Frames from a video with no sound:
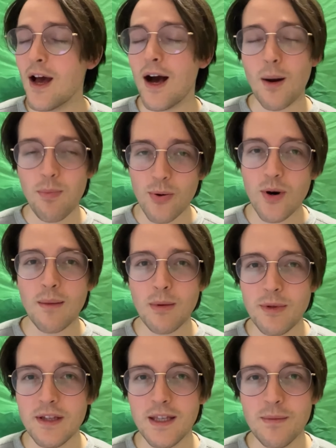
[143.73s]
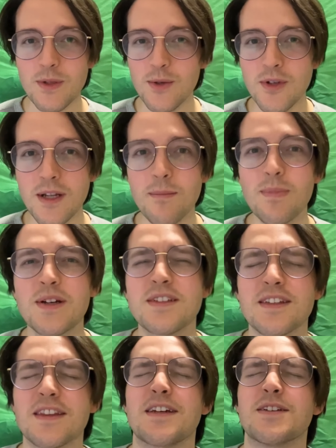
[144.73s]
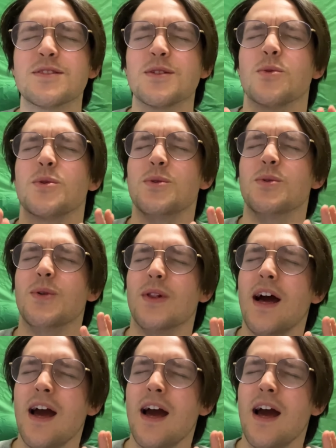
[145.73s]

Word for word: I'll probably keep doing it because I think it's so cool.